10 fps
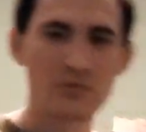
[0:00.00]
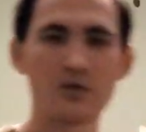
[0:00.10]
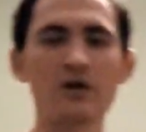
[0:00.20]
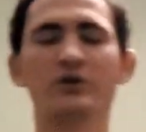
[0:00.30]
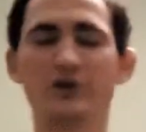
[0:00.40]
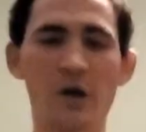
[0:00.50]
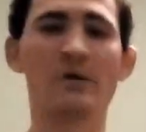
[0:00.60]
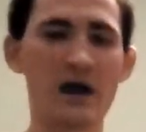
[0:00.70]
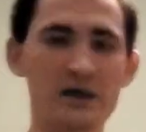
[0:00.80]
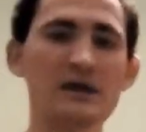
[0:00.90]
All right, come
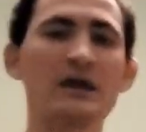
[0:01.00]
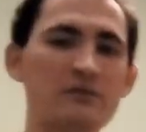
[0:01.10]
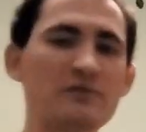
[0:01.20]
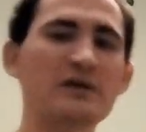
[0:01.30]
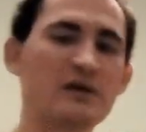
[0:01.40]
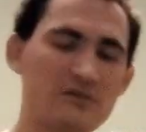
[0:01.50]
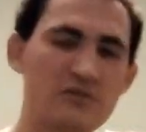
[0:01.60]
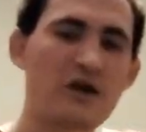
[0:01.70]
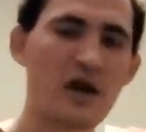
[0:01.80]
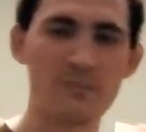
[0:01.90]
back if it still
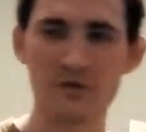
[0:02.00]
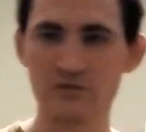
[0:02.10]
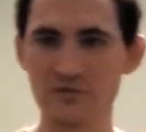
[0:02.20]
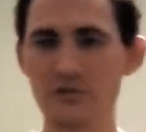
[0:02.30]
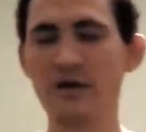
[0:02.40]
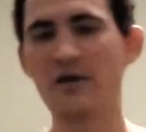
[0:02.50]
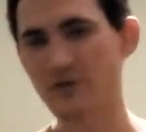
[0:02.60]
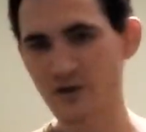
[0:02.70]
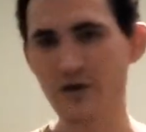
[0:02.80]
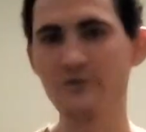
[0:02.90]
happens. We have it in
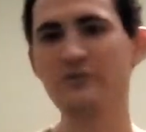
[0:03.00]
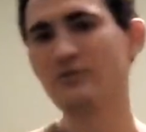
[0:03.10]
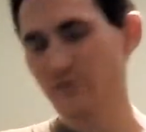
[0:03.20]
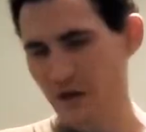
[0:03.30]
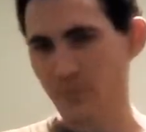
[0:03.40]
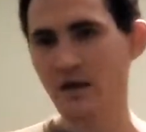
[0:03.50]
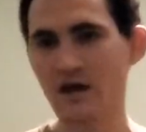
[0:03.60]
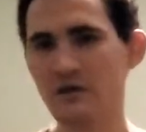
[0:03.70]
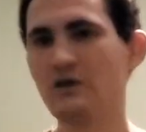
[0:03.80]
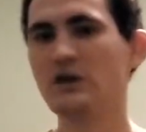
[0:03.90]
our notes, so if you come
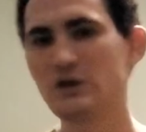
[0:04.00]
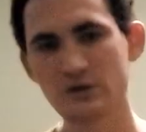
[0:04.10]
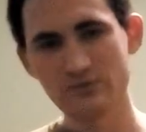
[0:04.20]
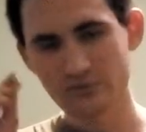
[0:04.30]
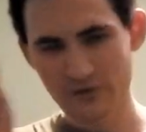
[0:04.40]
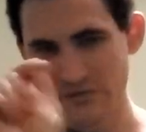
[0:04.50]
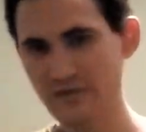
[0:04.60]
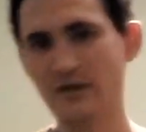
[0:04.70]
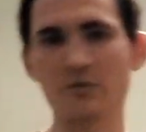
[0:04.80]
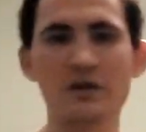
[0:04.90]
back, you could see
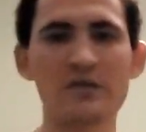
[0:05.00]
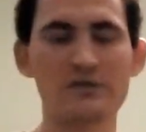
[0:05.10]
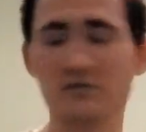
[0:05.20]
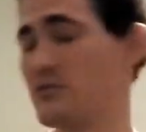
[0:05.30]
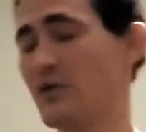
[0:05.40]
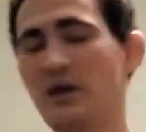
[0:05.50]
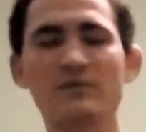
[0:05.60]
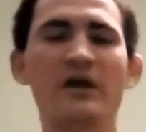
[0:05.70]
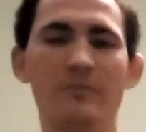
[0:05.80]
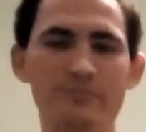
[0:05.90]
that we did this. Okay,
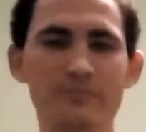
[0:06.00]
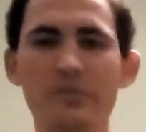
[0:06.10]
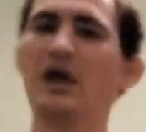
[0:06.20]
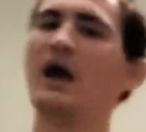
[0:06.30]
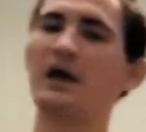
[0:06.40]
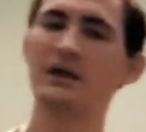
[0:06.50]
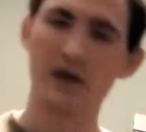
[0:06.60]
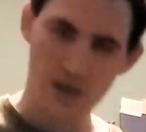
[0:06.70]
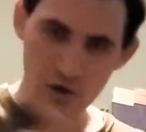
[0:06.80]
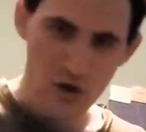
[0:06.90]
fine. I
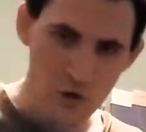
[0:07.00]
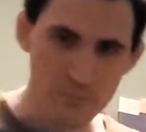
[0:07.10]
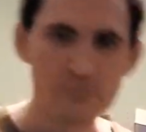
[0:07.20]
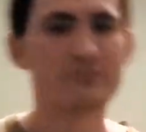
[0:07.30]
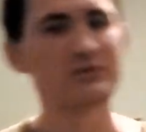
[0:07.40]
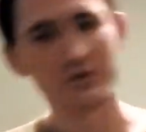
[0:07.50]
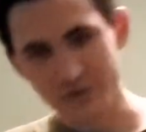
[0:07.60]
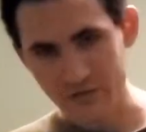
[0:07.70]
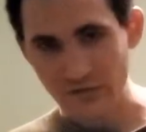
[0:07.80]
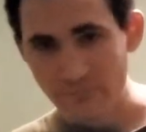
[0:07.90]
go home, still
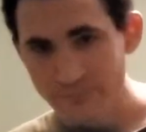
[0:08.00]
does it.